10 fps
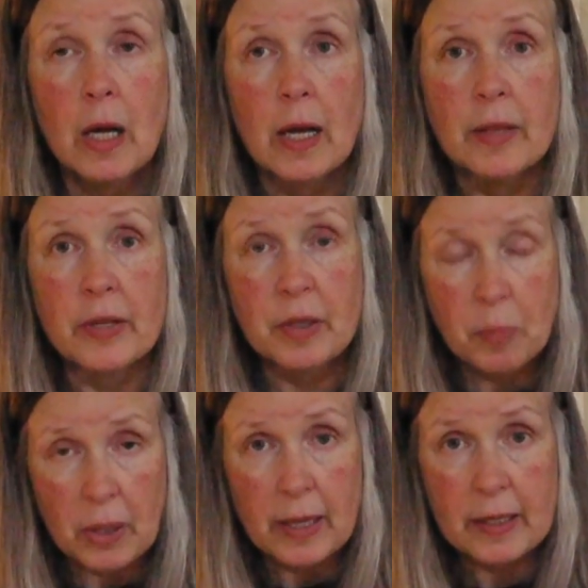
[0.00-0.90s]
and then you
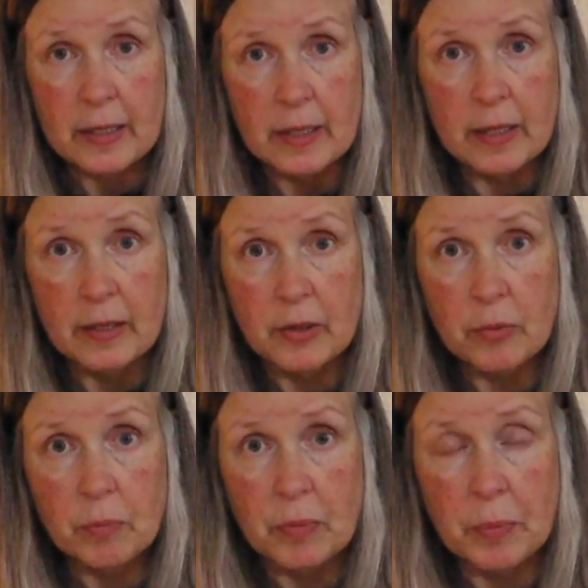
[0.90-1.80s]
block it and
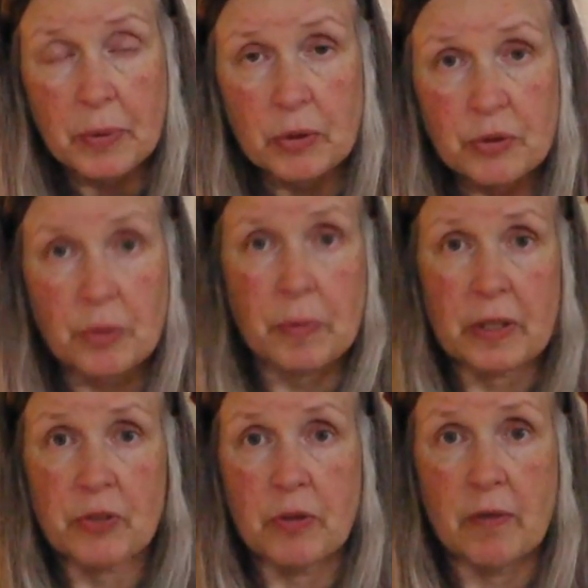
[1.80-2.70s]
you post your
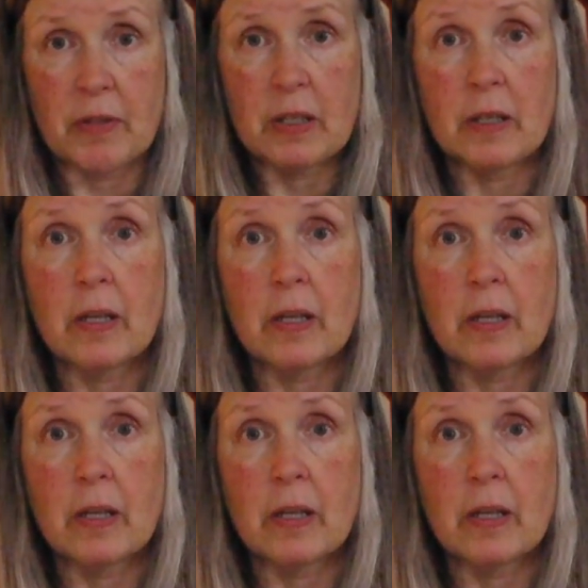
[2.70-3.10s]
picture of it.